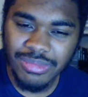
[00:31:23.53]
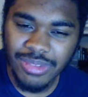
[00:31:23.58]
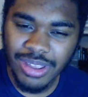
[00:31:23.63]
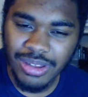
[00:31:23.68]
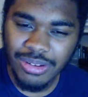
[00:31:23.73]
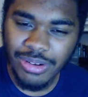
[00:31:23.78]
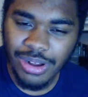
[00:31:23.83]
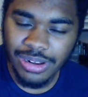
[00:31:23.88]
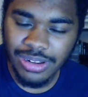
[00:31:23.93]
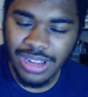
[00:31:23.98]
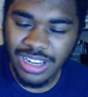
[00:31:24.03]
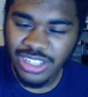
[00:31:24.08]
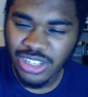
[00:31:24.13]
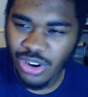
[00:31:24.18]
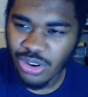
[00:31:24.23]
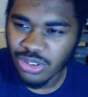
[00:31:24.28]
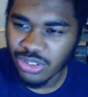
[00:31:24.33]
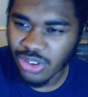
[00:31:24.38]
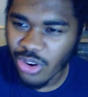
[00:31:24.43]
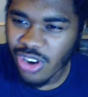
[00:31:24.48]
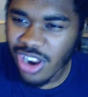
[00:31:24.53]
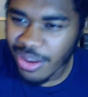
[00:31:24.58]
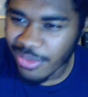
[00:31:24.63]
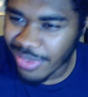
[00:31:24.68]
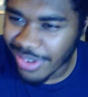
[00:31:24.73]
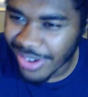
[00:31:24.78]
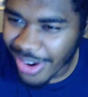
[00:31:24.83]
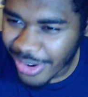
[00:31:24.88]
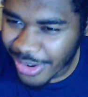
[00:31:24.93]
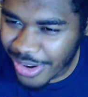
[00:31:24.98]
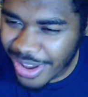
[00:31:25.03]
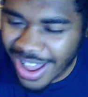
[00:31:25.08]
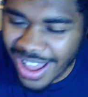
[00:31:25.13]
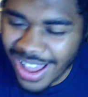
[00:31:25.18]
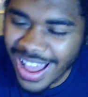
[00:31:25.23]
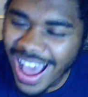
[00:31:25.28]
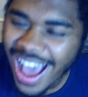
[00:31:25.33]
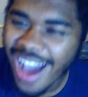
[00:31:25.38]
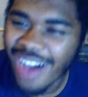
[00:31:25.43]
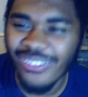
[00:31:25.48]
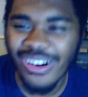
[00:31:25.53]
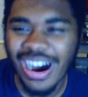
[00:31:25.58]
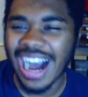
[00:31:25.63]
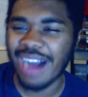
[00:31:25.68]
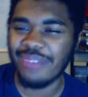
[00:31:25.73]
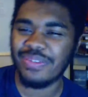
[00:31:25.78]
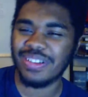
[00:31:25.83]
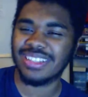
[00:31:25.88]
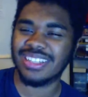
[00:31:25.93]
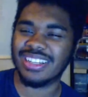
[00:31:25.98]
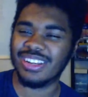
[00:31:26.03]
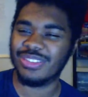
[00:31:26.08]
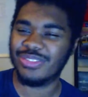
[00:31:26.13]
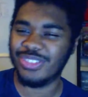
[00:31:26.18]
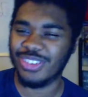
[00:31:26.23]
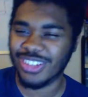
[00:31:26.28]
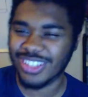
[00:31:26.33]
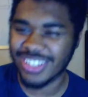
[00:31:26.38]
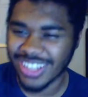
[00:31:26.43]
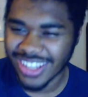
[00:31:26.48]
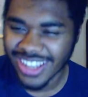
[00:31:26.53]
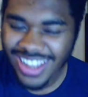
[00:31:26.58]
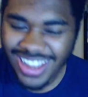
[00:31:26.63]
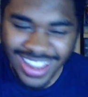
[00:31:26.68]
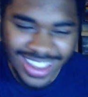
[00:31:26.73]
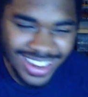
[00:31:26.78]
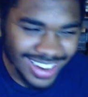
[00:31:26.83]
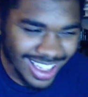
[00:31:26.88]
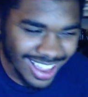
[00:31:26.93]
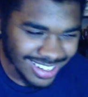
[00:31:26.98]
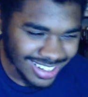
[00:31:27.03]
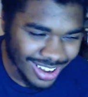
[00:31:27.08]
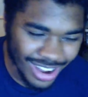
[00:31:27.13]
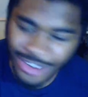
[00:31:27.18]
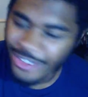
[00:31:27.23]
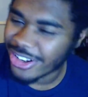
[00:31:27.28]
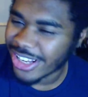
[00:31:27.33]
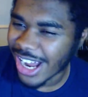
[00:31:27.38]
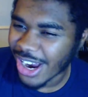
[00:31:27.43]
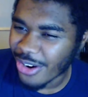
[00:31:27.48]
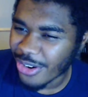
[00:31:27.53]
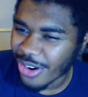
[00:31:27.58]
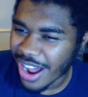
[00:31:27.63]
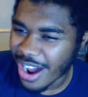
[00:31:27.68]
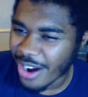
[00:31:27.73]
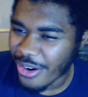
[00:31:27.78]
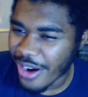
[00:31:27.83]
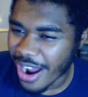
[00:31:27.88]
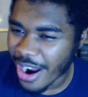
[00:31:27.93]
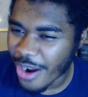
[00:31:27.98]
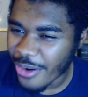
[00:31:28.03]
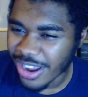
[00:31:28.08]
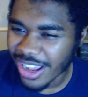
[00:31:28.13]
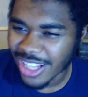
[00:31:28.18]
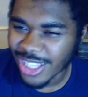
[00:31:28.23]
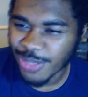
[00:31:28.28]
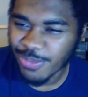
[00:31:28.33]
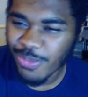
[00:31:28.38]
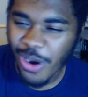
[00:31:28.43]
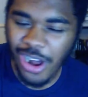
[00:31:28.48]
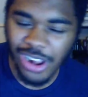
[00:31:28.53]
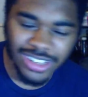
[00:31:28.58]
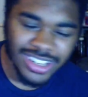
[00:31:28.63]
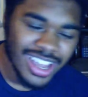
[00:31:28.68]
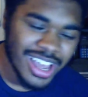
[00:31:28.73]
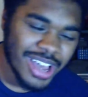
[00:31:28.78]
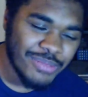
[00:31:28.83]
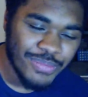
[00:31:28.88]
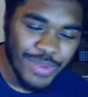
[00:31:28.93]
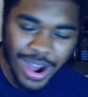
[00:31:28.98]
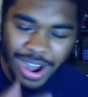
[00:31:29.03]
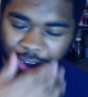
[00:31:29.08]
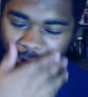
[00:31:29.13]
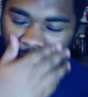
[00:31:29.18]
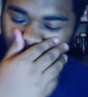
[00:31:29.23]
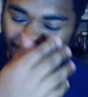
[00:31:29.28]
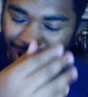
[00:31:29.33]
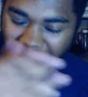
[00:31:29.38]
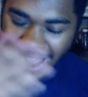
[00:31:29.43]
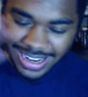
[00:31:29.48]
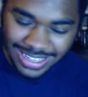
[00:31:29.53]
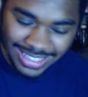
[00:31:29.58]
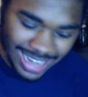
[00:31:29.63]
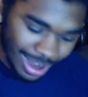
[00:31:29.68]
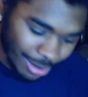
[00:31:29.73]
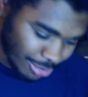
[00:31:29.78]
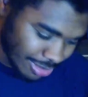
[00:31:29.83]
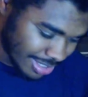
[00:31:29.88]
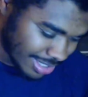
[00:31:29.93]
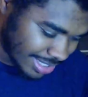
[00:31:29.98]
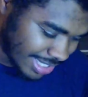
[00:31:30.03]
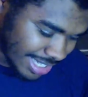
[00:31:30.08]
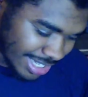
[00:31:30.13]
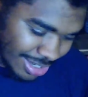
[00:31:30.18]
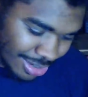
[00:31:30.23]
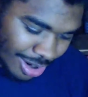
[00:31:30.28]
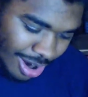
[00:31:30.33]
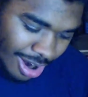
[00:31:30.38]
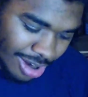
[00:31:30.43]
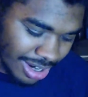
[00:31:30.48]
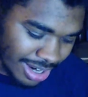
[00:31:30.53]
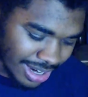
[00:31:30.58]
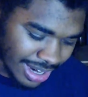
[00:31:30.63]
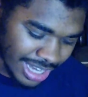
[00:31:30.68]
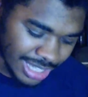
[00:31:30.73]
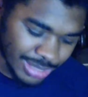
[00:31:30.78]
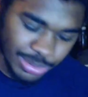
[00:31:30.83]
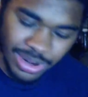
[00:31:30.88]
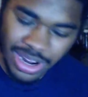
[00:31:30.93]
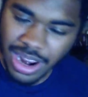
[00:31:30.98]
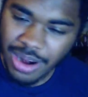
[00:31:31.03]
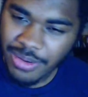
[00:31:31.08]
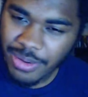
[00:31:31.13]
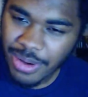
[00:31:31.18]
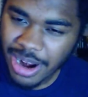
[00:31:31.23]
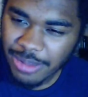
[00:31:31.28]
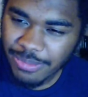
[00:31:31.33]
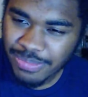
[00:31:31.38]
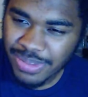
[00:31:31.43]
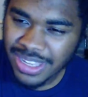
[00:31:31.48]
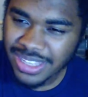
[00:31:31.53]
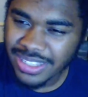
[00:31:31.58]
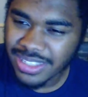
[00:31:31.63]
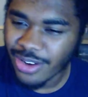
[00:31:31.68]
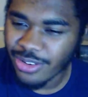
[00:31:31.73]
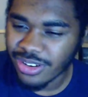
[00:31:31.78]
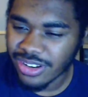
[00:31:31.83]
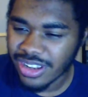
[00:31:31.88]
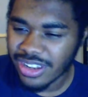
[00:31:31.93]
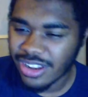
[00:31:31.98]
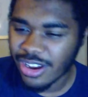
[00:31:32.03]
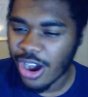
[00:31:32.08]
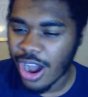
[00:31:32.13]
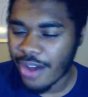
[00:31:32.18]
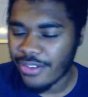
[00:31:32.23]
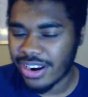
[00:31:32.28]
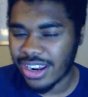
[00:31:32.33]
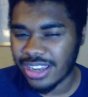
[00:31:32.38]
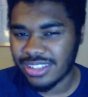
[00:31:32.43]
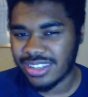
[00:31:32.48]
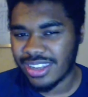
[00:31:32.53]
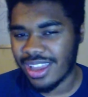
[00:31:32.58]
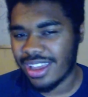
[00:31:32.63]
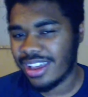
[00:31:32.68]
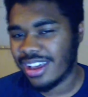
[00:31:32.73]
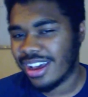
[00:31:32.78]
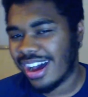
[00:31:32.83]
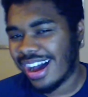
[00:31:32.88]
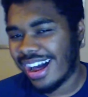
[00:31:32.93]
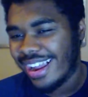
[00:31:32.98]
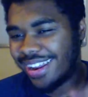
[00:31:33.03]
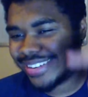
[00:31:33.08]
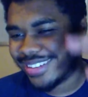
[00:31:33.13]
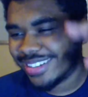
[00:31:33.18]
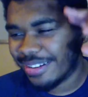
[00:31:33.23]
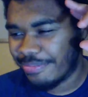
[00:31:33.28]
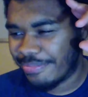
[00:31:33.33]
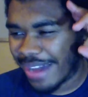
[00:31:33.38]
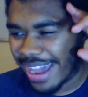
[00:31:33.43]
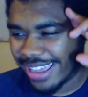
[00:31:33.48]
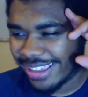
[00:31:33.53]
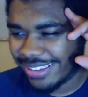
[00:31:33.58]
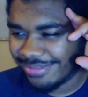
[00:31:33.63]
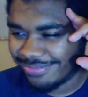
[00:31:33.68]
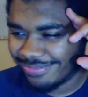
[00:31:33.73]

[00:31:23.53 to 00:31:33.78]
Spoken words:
Don't let me know what happens in the future, because I don't want to get spoiled. But regardless, I will see you all in the next one, everybody. Peace out. Have a nice day and bye.